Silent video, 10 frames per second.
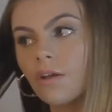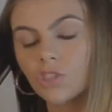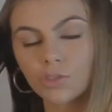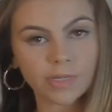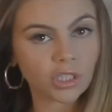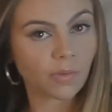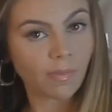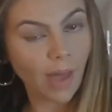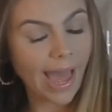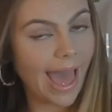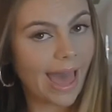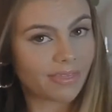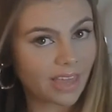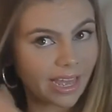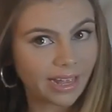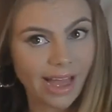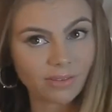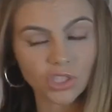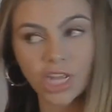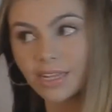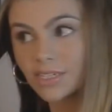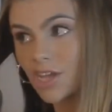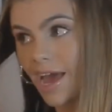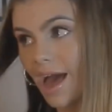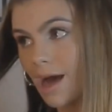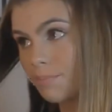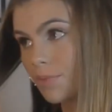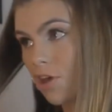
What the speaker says: Just been doing my hair, thinking how jealous I am